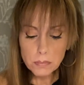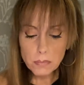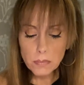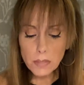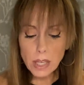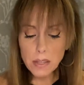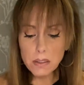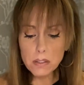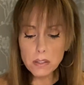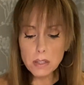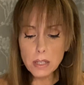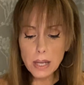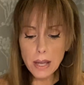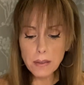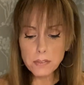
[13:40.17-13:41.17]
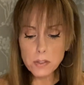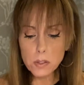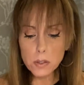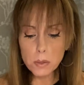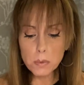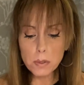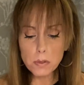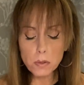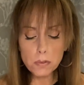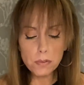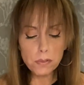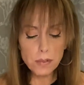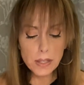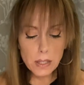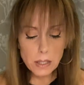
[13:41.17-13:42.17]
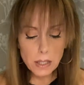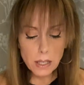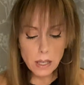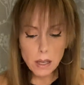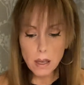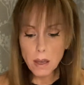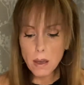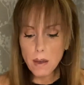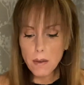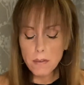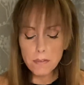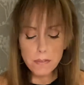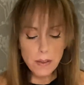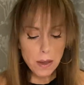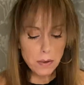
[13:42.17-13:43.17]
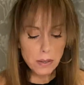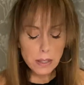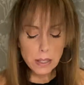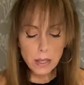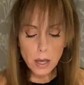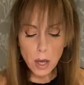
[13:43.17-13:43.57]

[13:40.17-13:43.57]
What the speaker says: this could have to do with you feeling very,